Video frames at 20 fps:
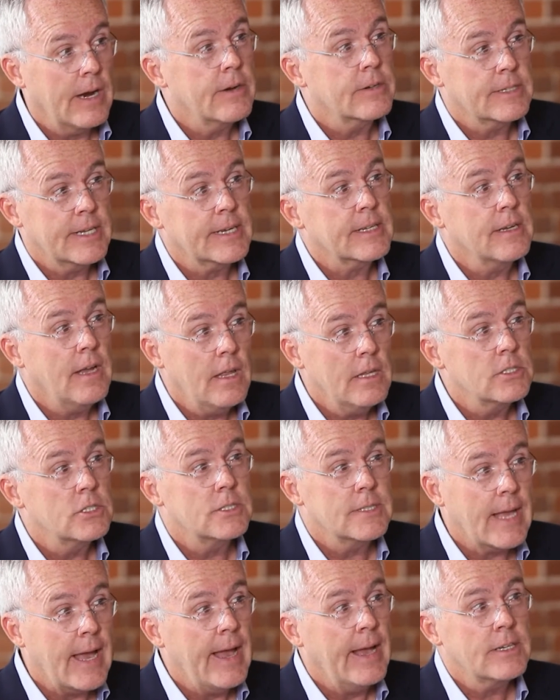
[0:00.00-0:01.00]
our technology
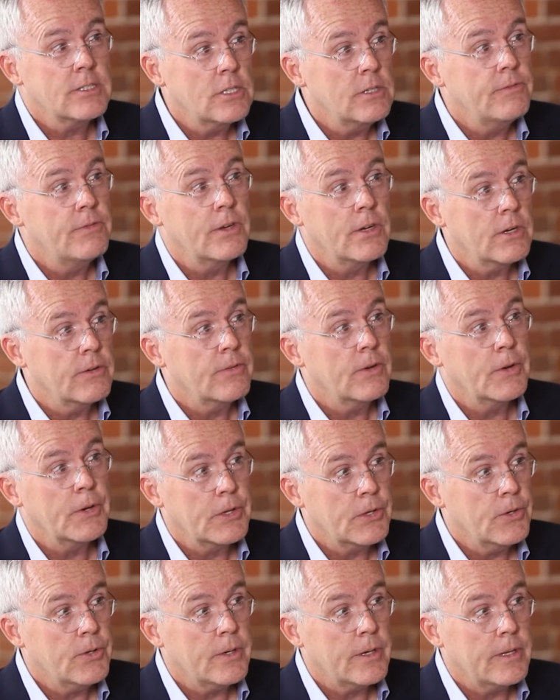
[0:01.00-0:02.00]
is actually very, very
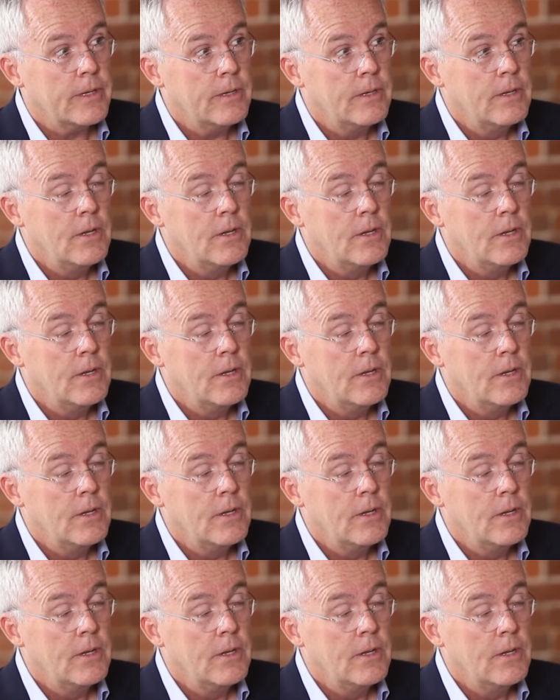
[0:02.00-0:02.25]
good.